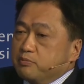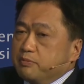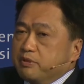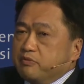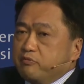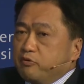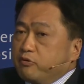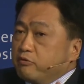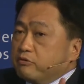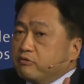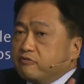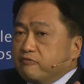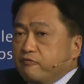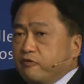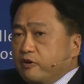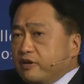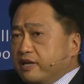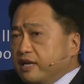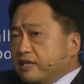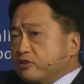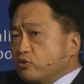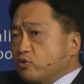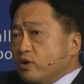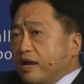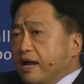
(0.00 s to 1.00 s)
But for
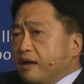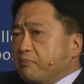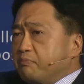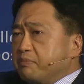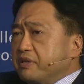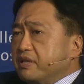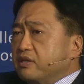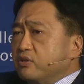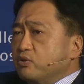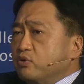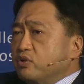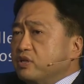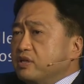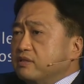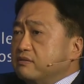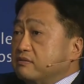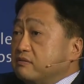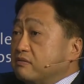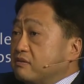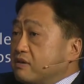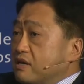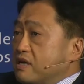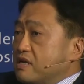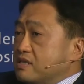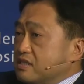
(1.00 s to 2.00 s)
that to happen, you need
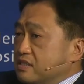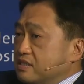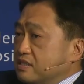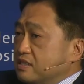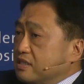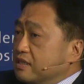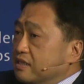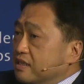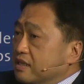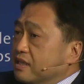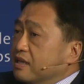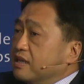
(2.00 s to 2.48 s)
trust